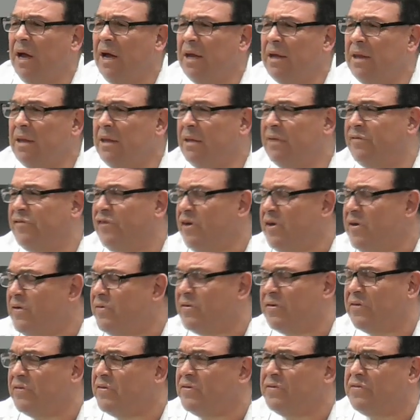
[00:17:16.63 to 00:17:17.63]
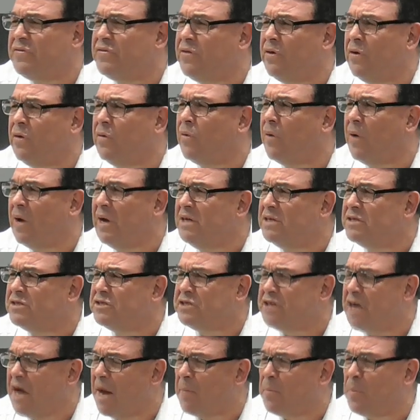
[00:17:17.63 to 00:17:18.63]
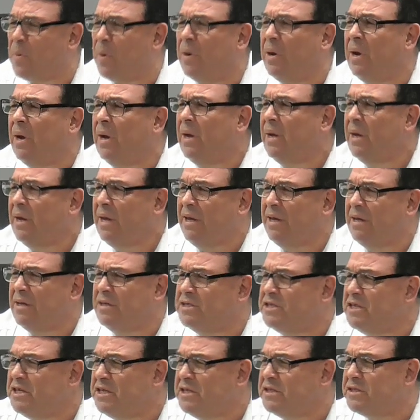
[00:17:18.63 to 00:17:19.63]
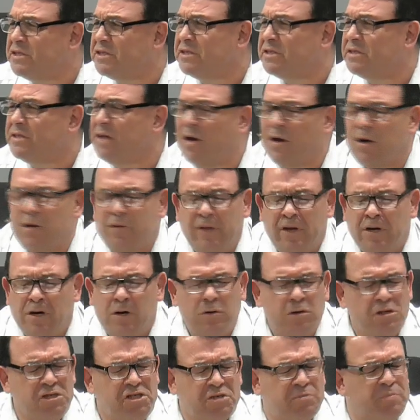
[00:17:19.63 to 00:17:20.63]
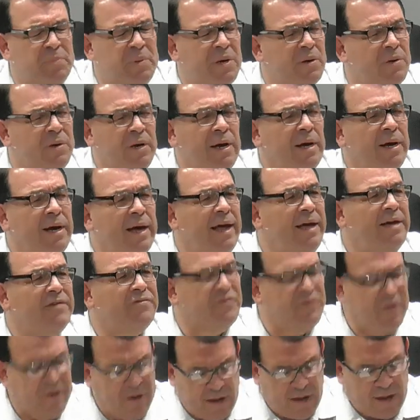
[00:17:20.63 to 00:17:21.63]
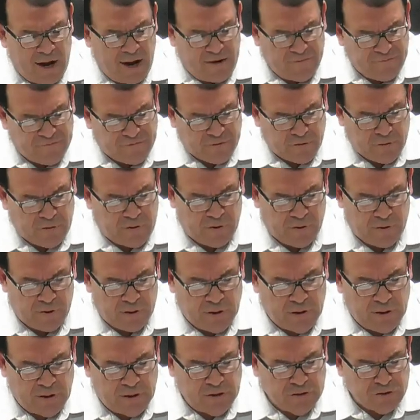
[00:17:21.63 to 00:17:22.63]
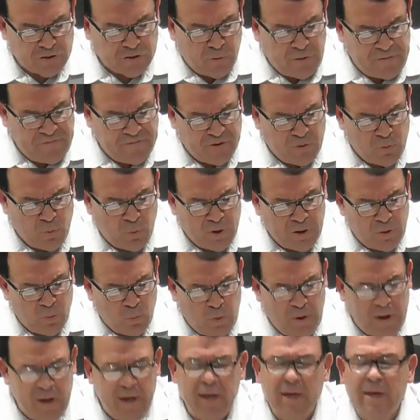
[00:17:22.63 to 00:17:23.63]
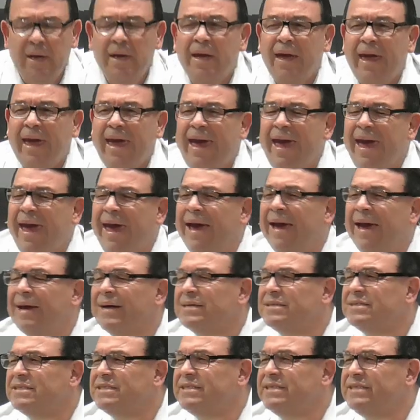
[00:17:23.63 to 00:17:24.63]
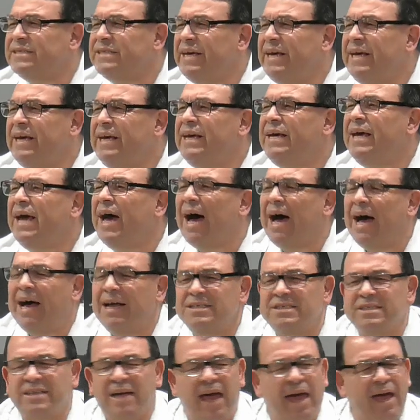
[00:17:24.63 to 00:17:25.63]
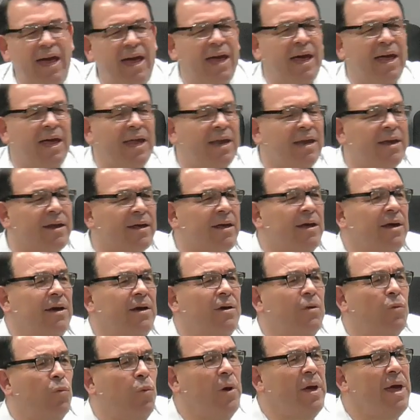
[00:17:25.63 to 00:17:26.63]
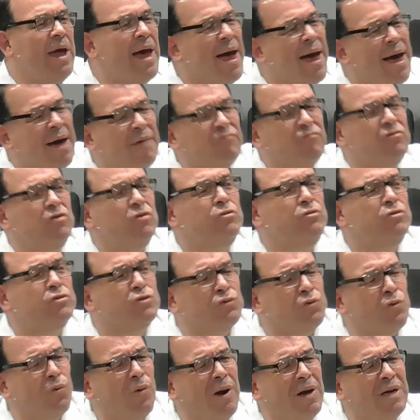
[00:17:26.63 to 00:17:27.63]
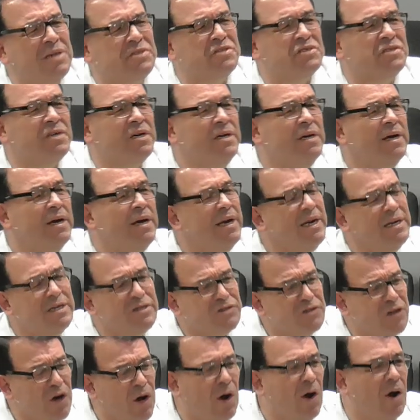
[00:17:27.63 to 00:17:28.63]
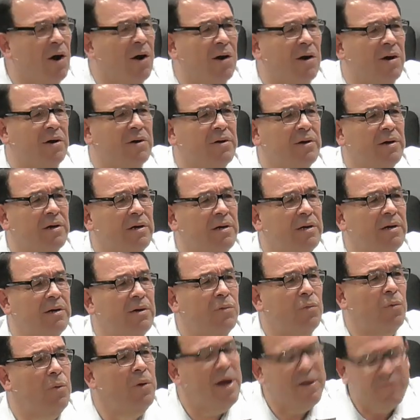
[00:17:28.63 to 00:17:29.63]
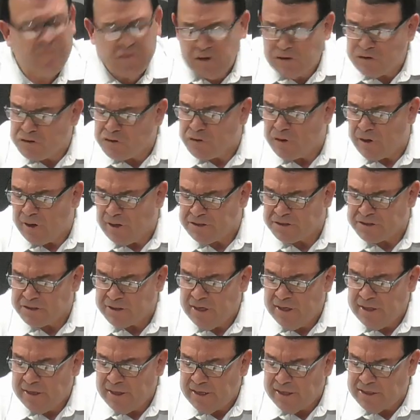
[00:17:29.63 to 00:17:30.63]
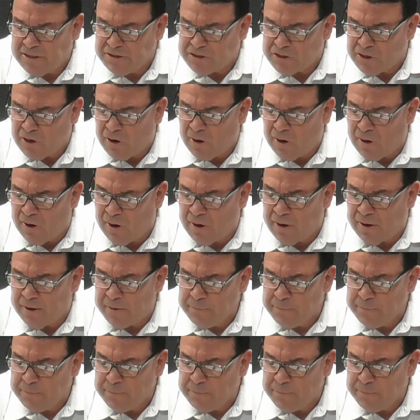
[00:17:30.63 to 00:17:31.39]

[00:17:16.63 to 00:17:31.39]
Jesus is the great shepherd. Jesus, the, the Holy Spirit, is the comforter. So even when we can't see God's hand, we have to trust his heart. We have to trust his heart.